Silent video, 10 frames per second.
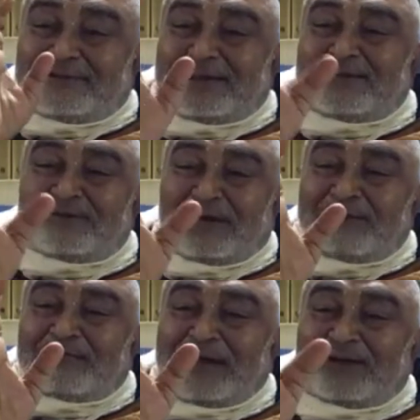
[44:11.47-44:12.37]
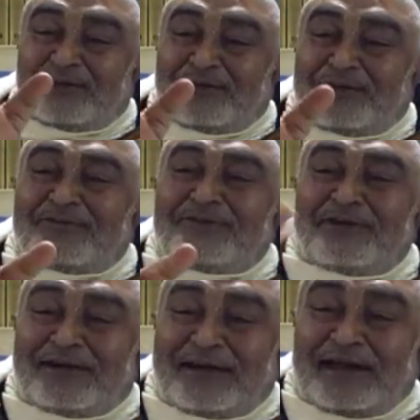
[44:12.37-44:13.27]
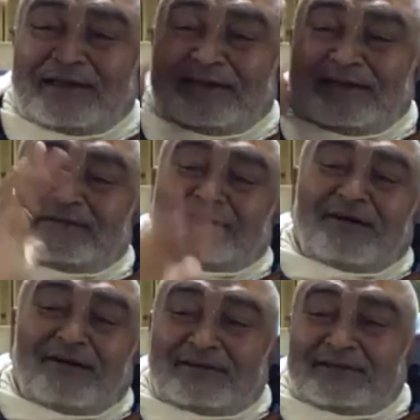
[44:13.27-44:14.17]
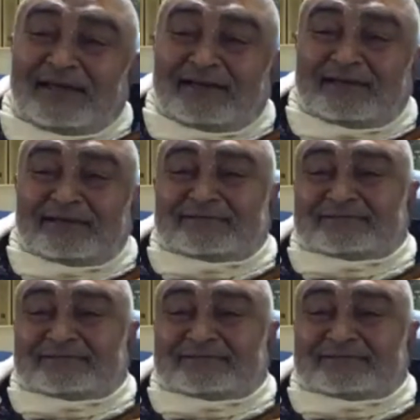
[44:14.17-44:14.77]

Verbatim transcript: in one mellow, you are lucky, all set.